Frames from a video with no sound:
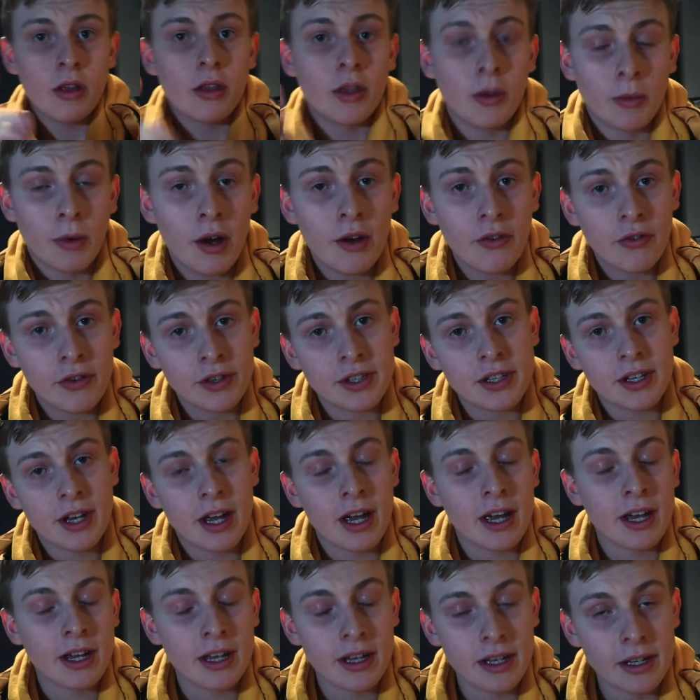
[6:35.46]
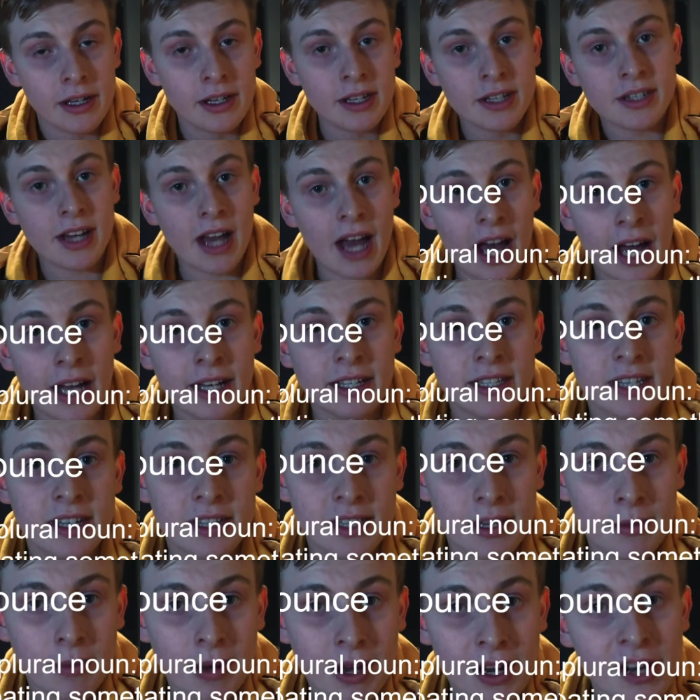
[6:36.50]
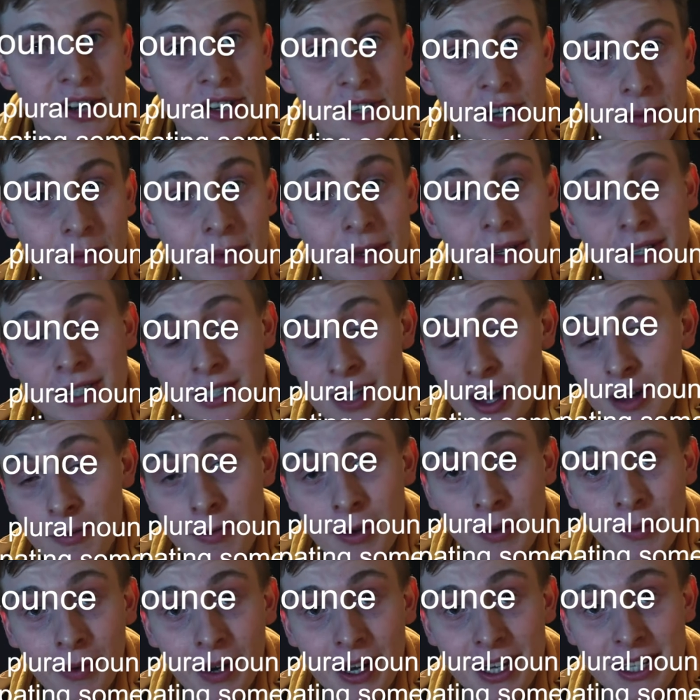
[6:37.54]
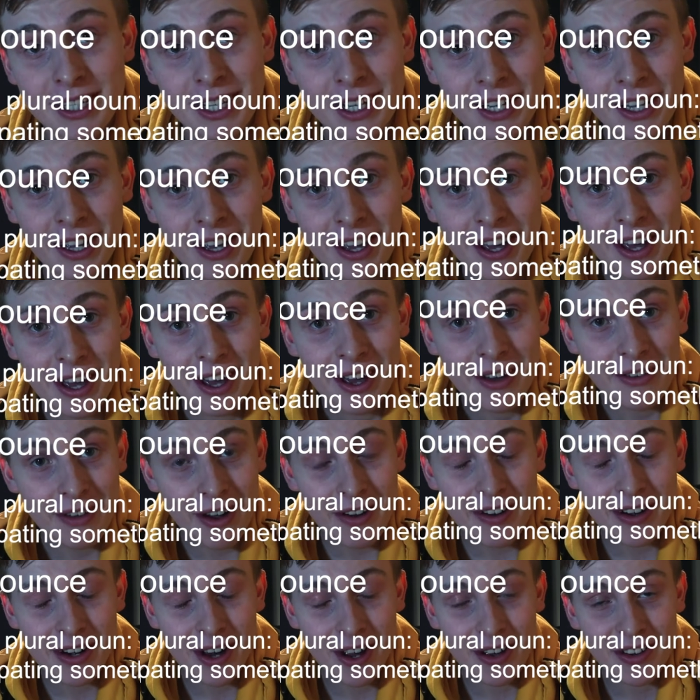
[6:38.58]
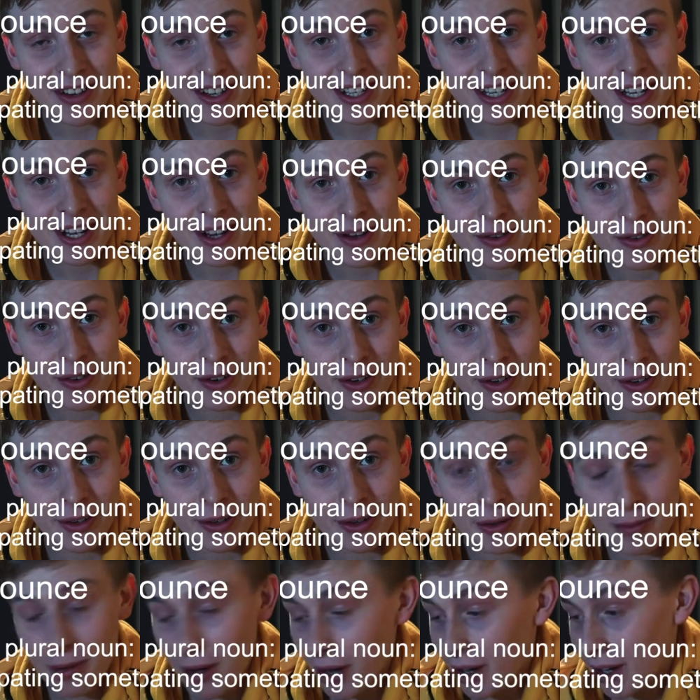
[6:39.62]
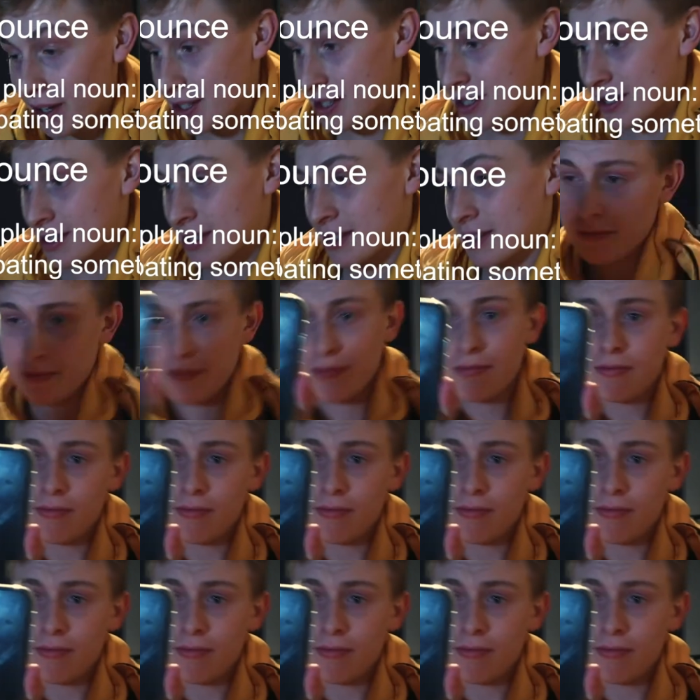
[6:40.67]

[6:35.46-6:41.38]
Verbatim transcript: The word for today is anticipation, because I've been waiting very nervously for the past